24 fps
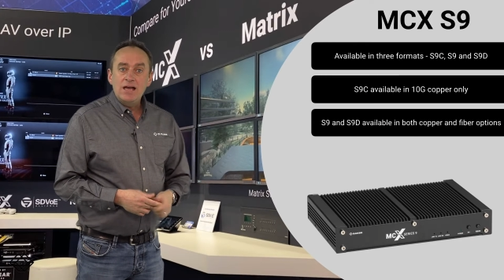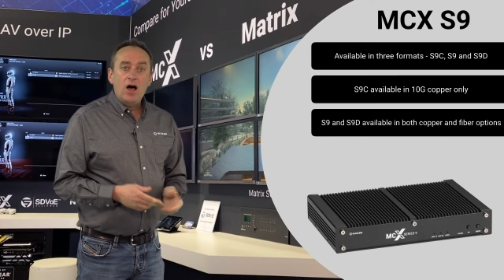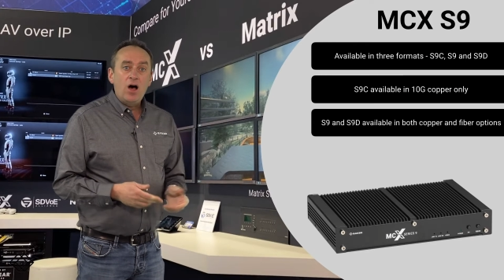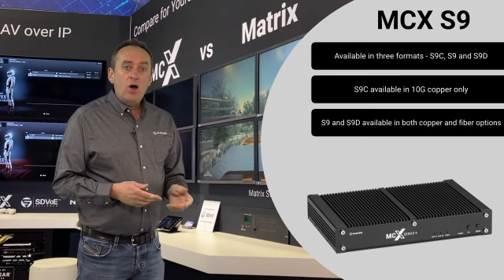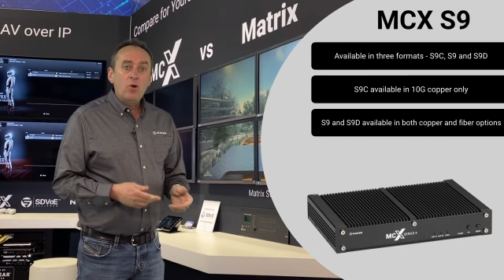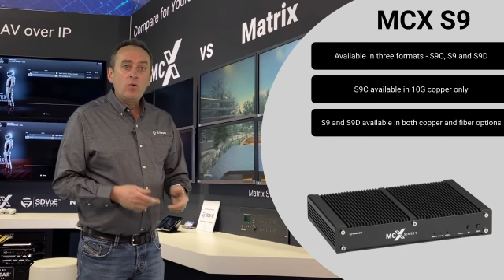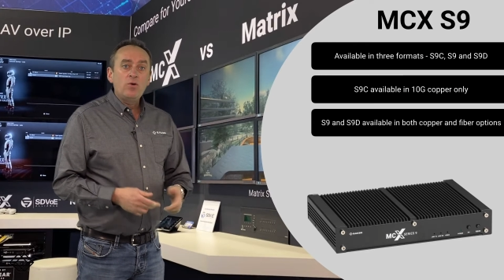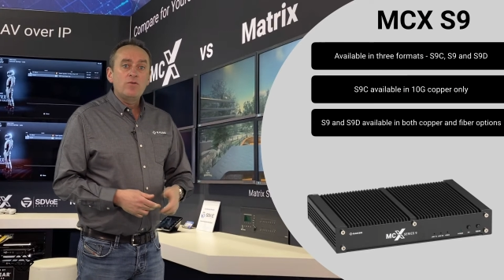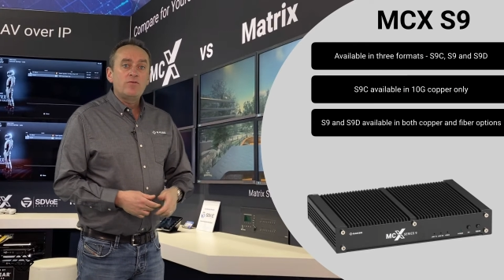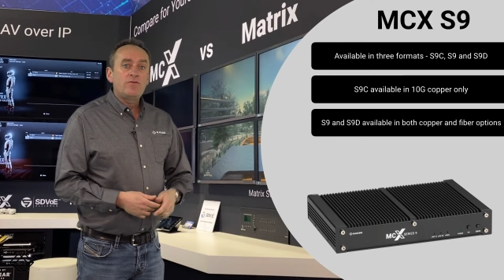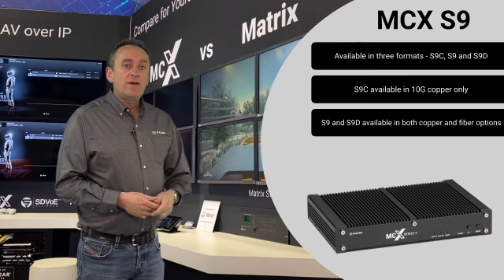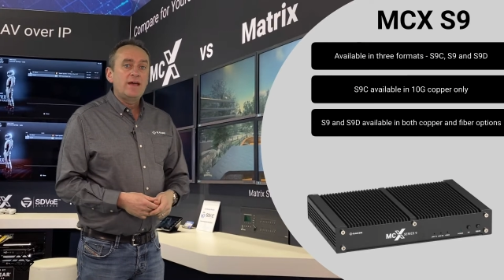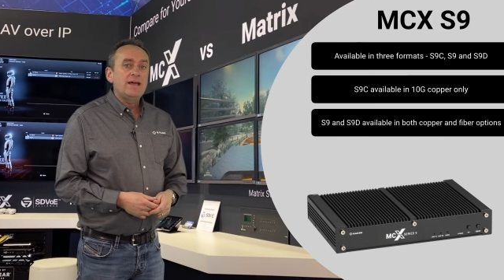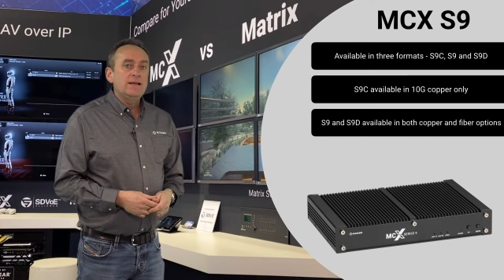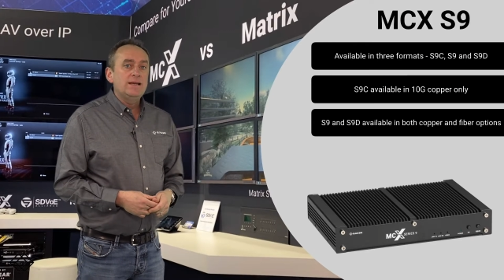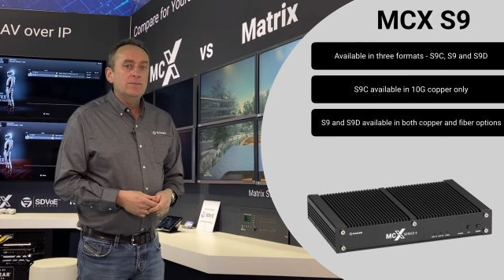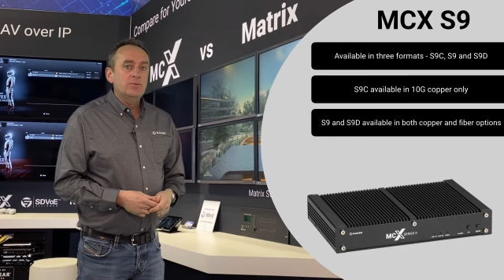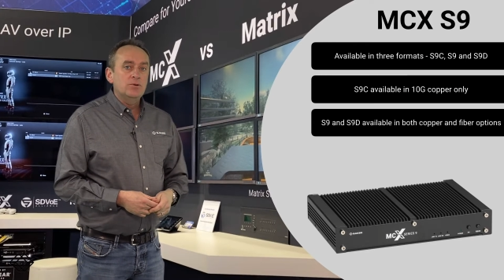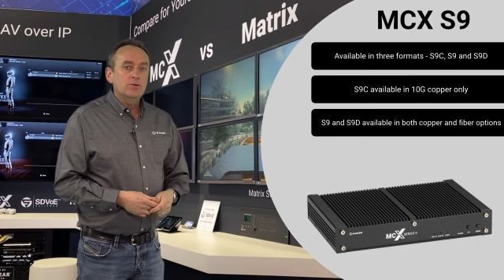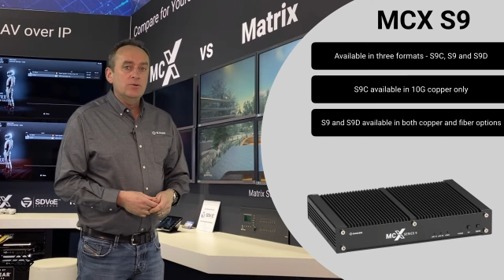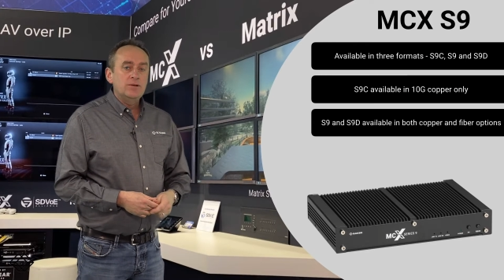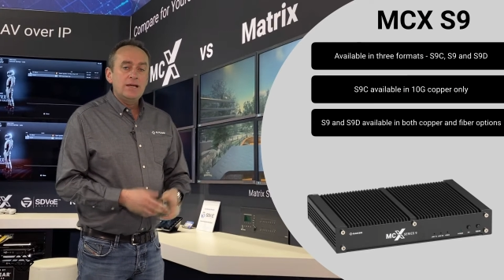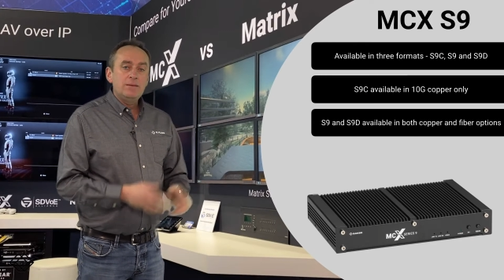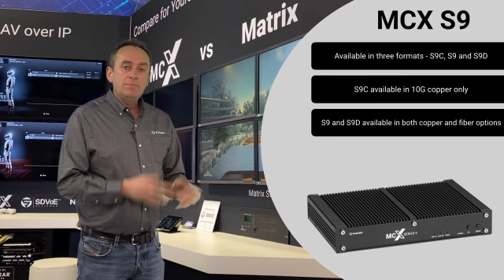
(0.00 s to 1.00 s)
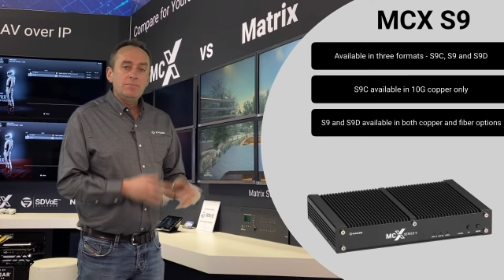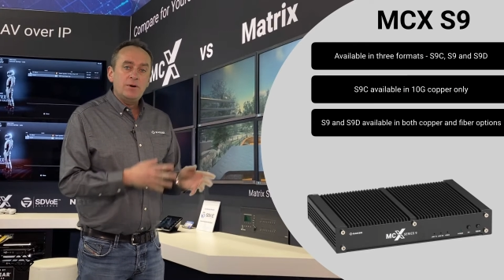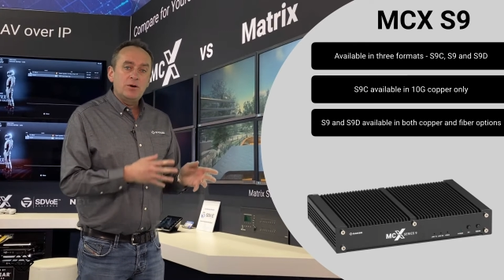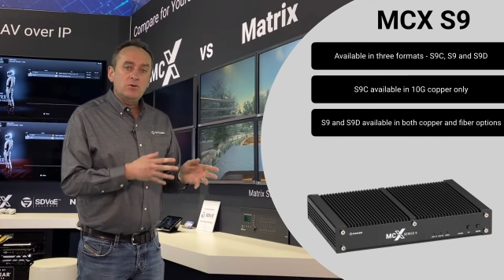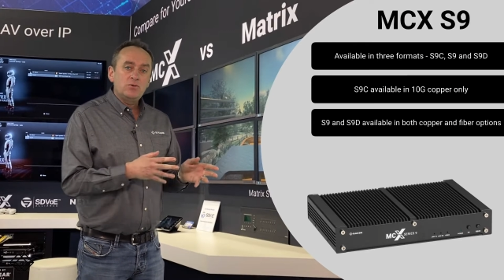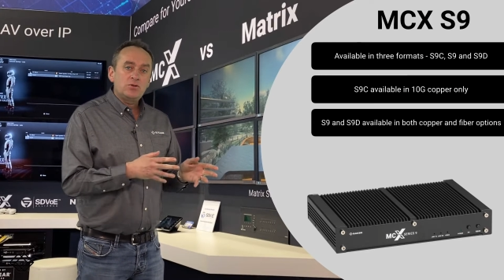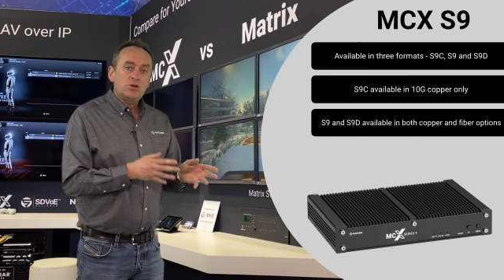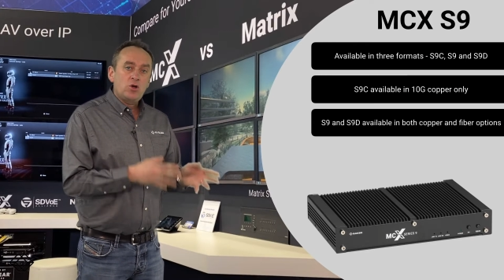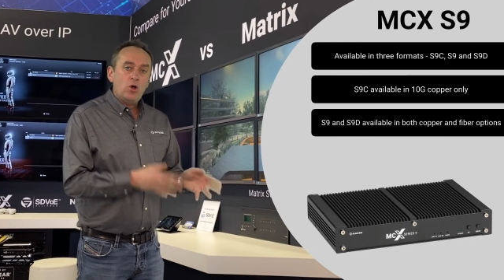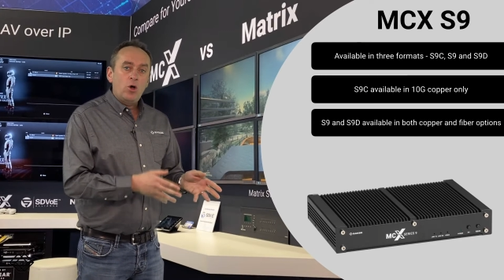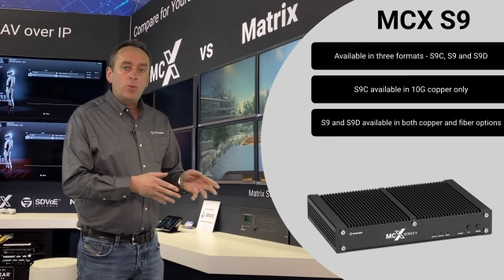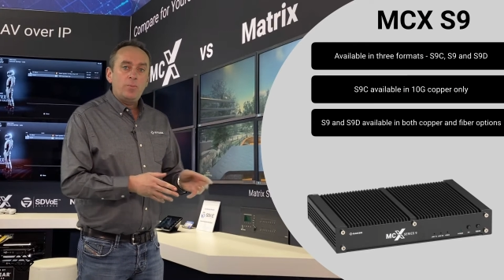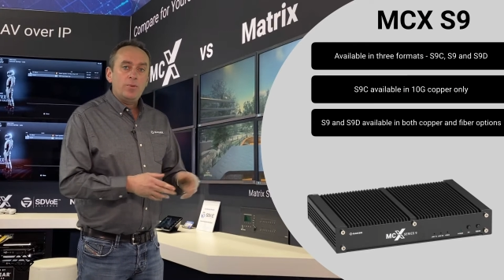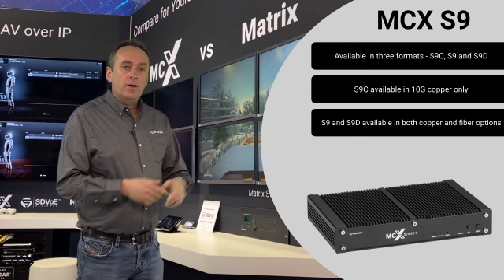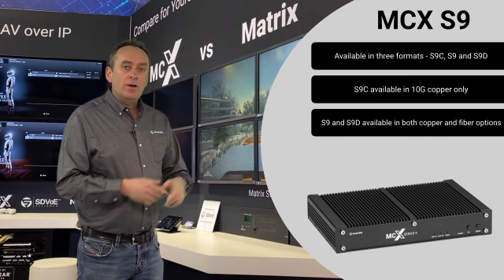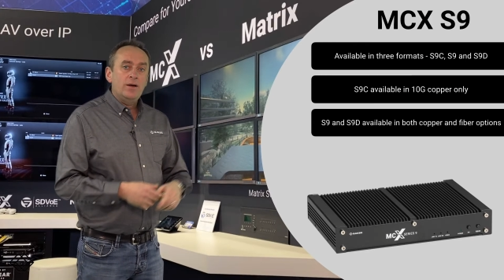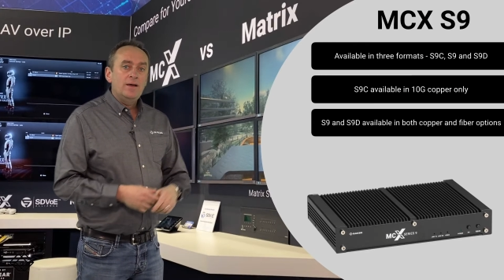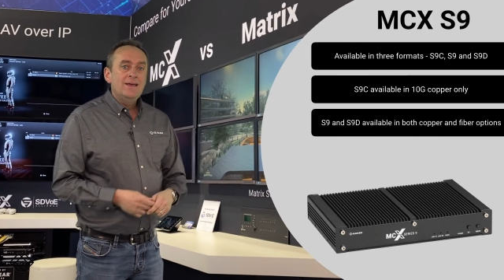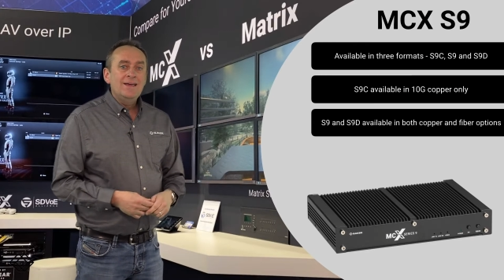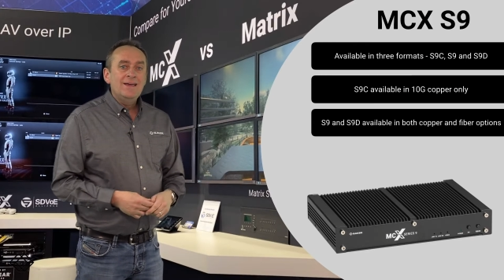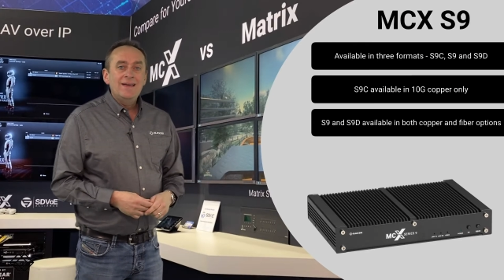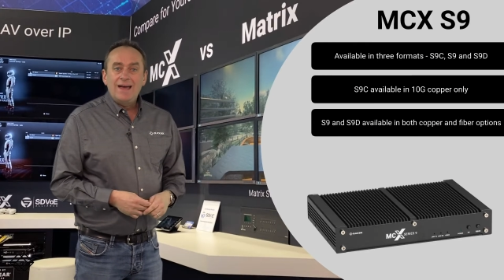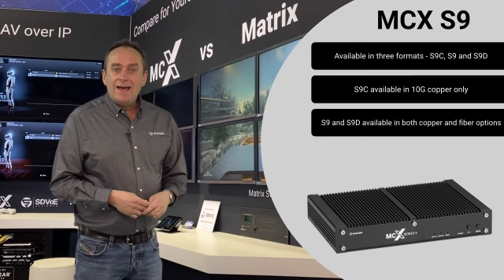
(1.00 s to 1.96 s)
are available in both copper